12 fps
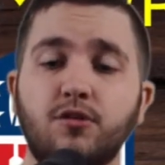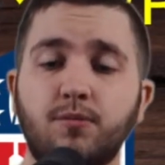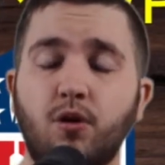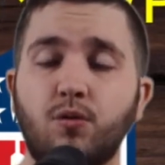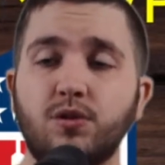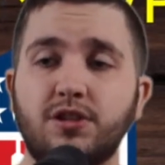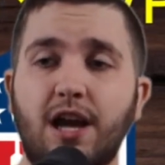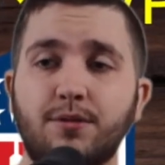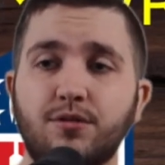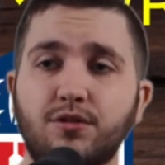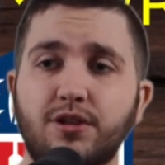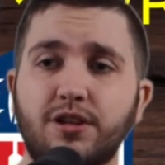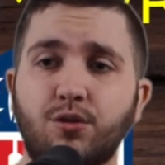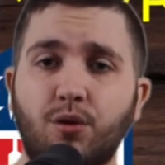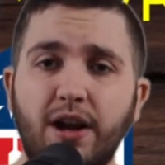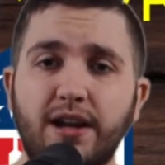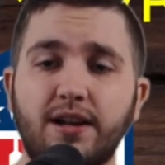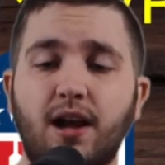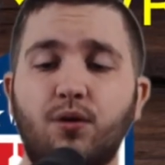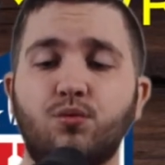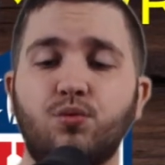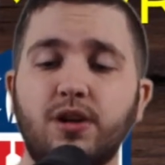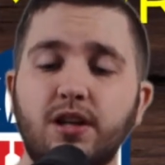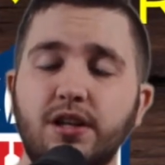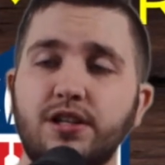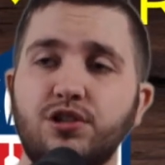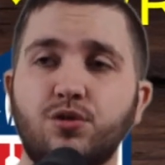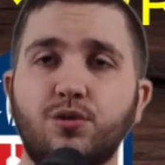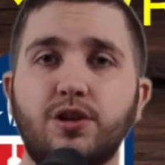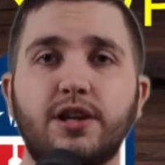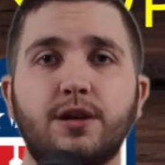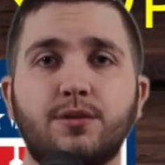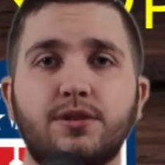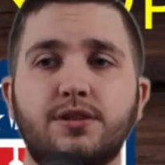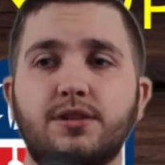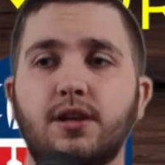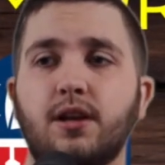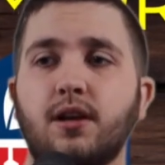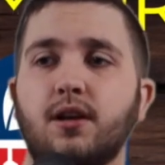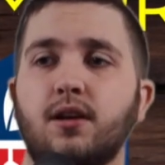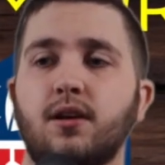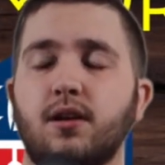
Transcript: Super Bowl was absolutely great. I really enjoyed it. It was